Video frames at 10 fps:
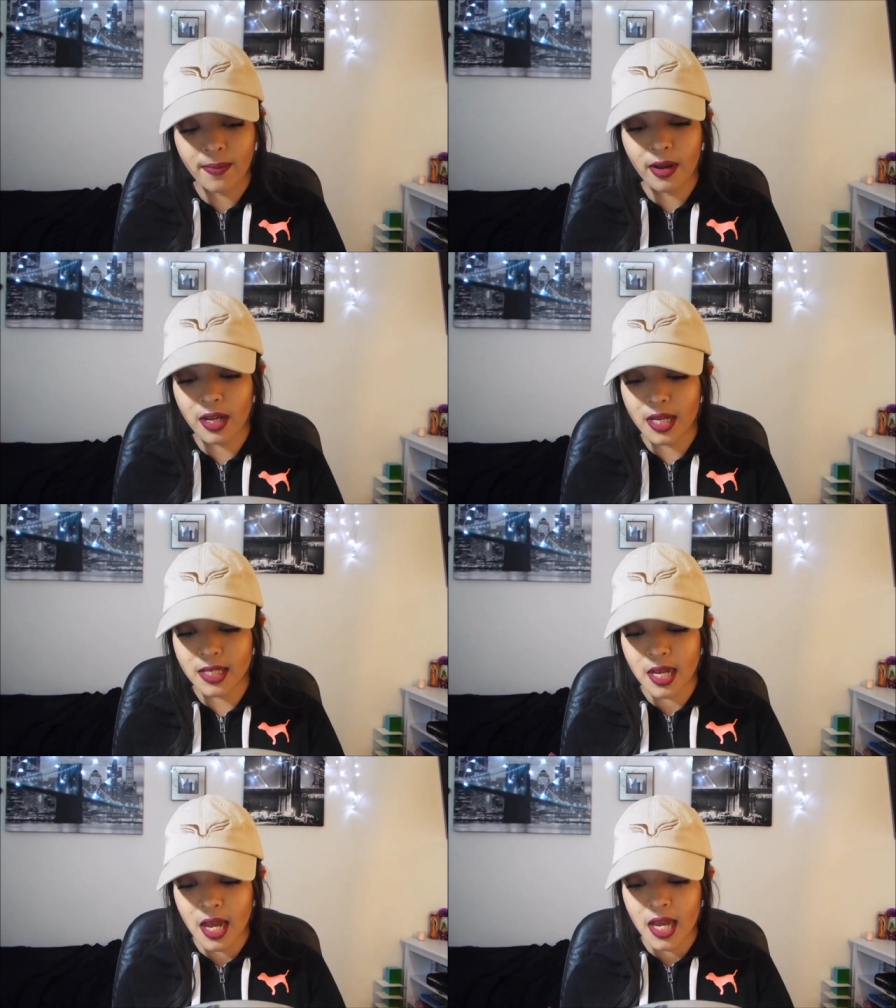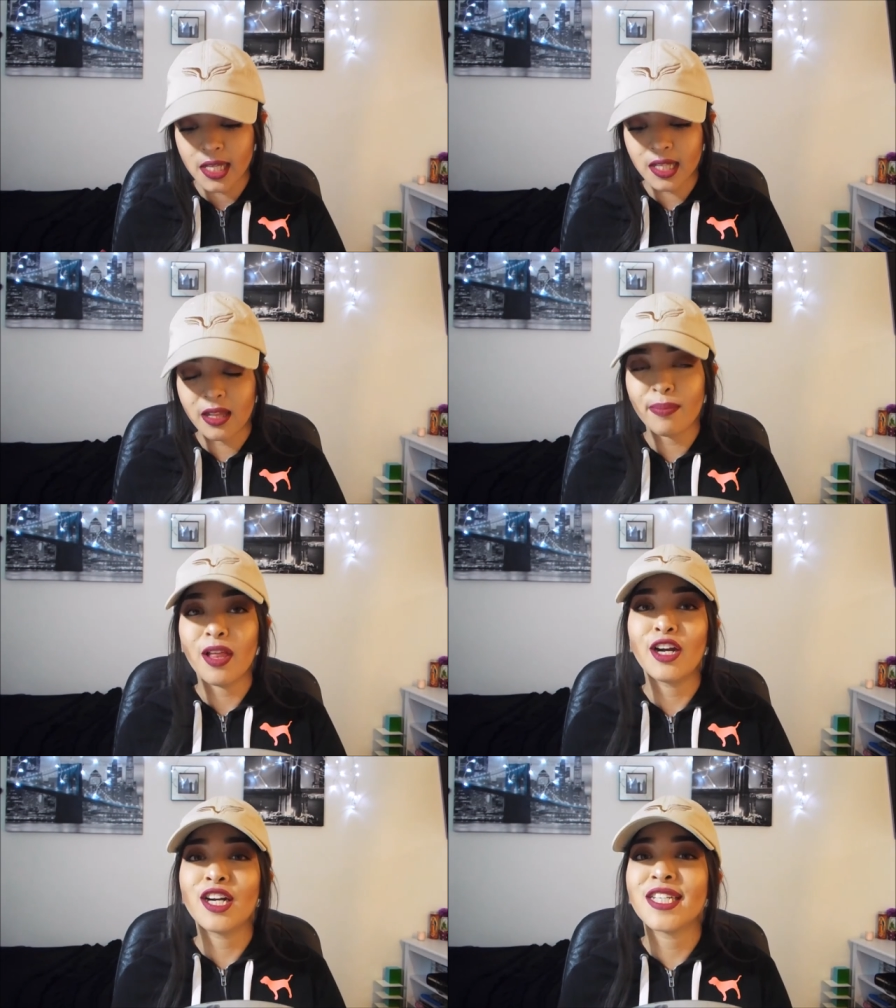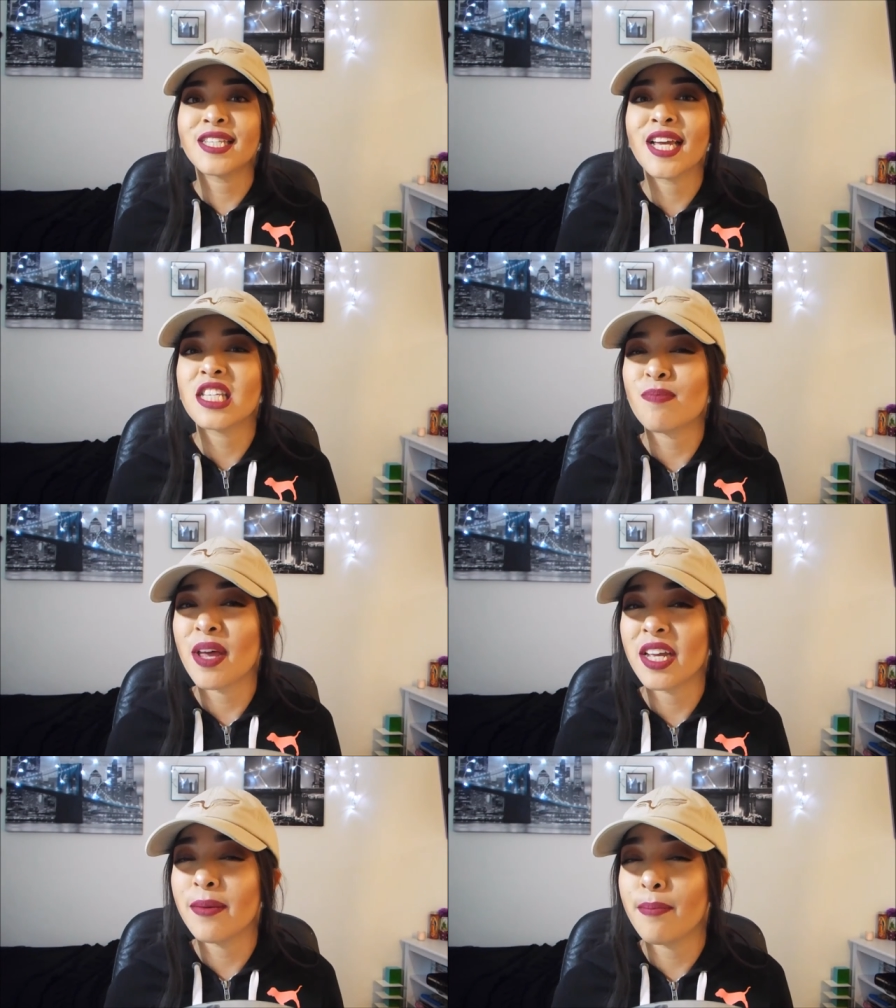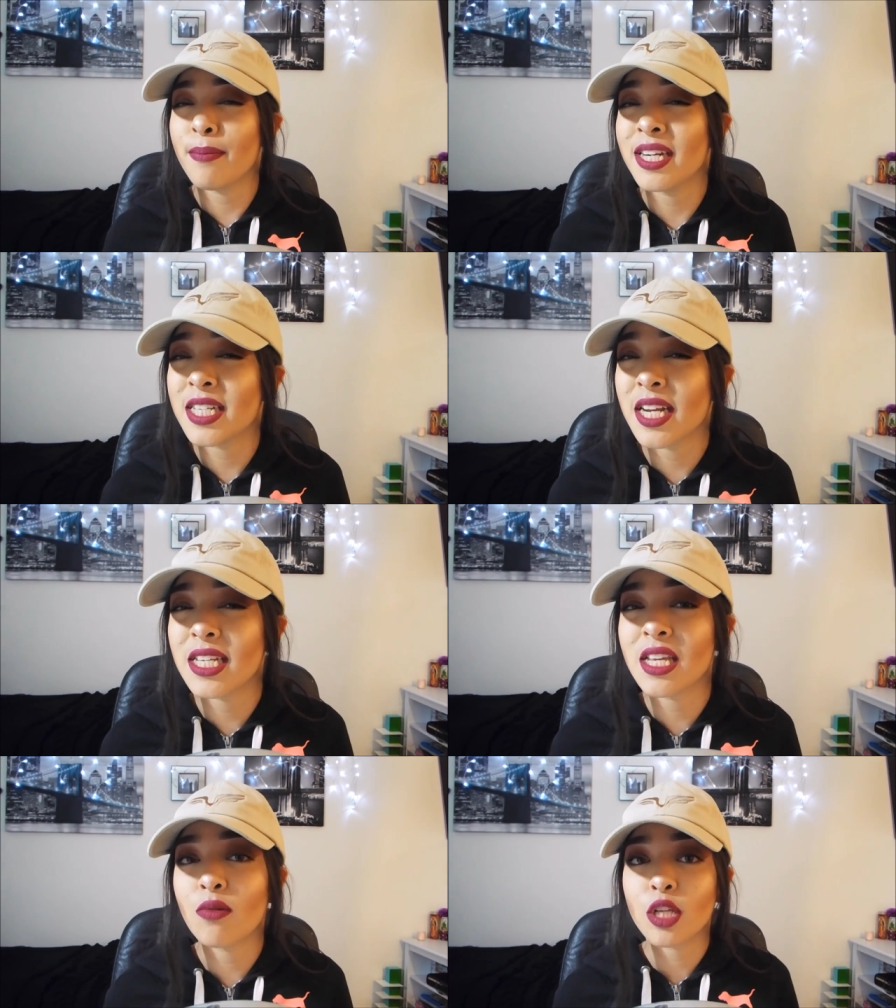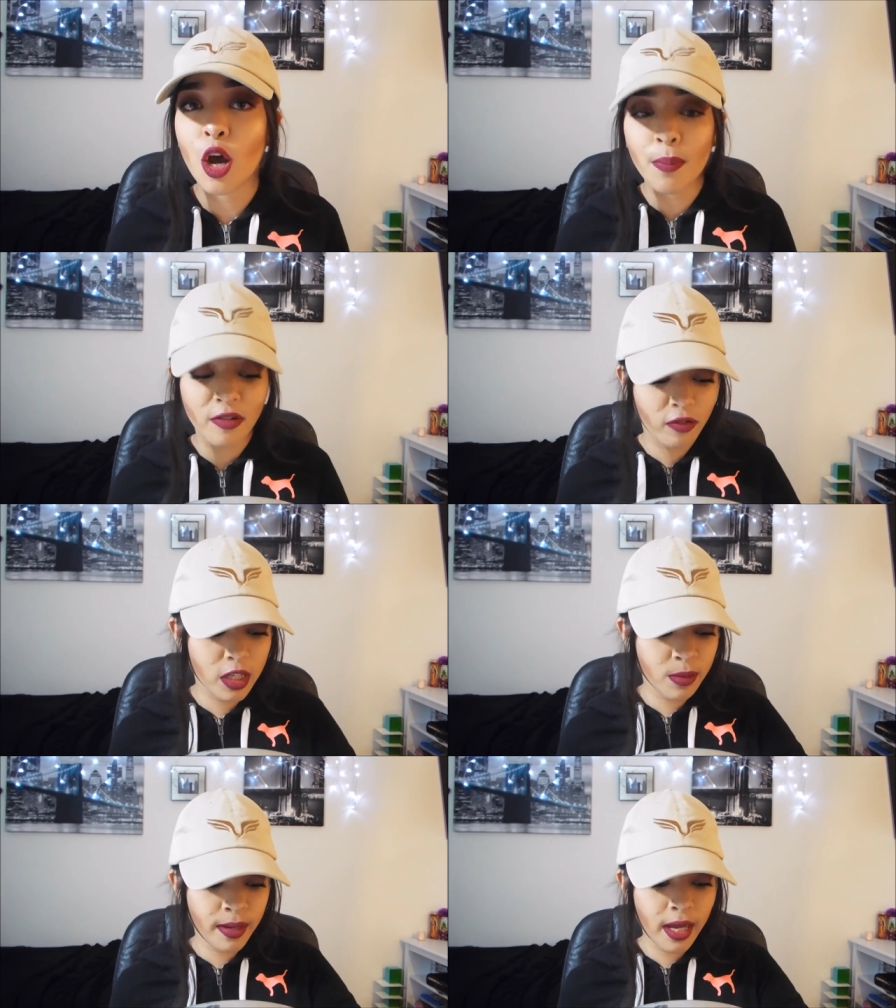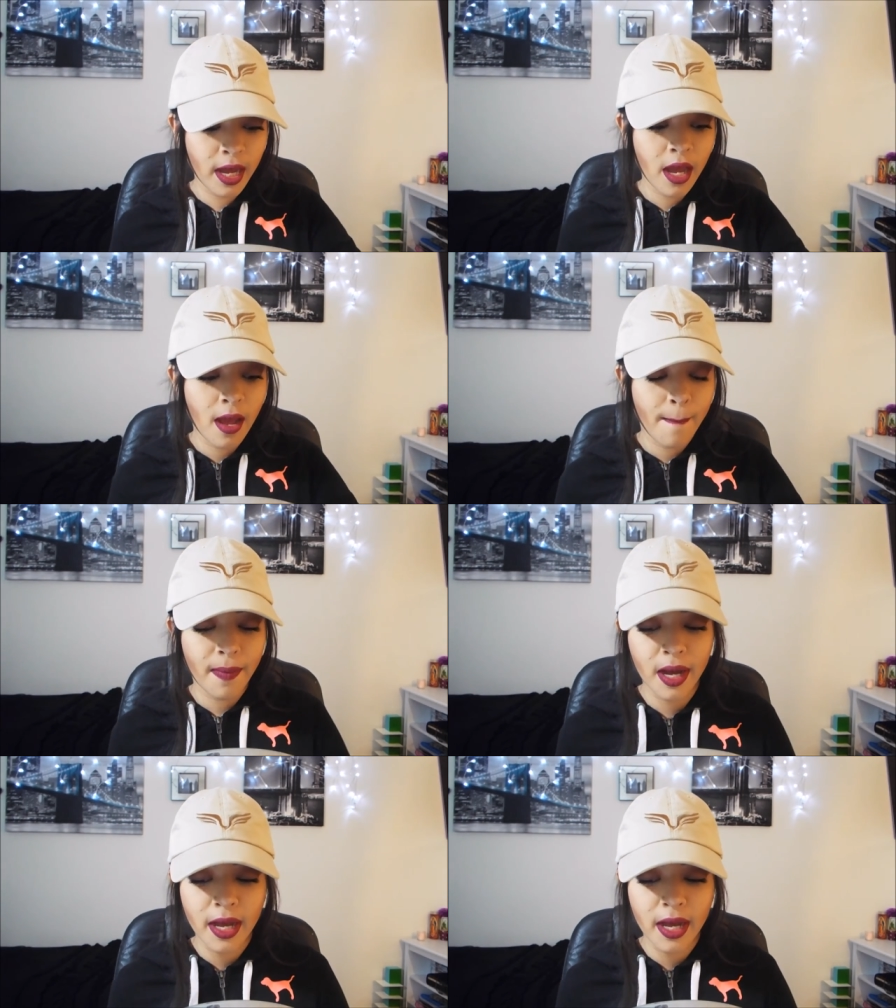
about it is the lip liner isn't as pigmented as I was hoping for it to be, but